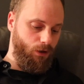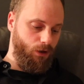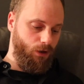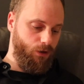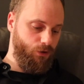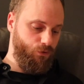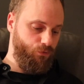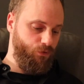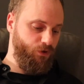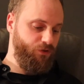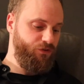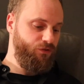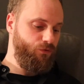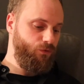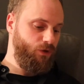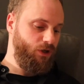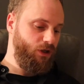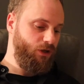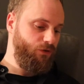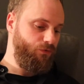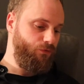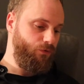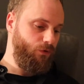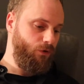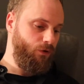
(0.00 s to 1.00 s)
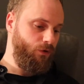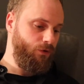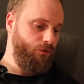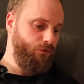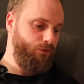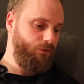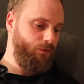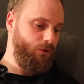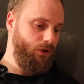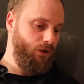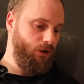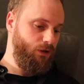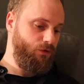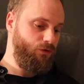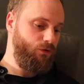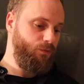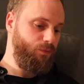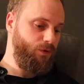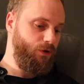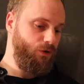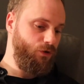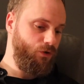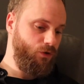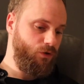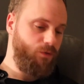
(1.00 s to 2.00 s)
And the reason why I found it to
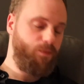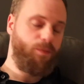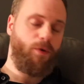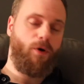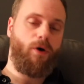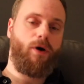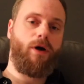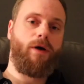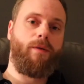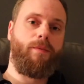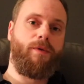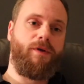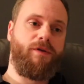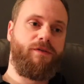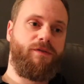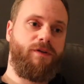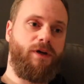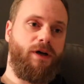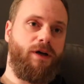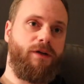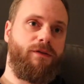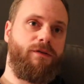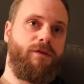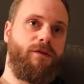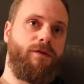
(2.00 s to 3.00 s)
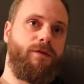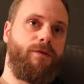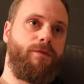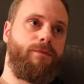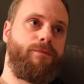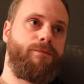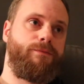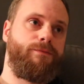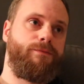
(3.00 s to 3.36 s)
be a good poem is that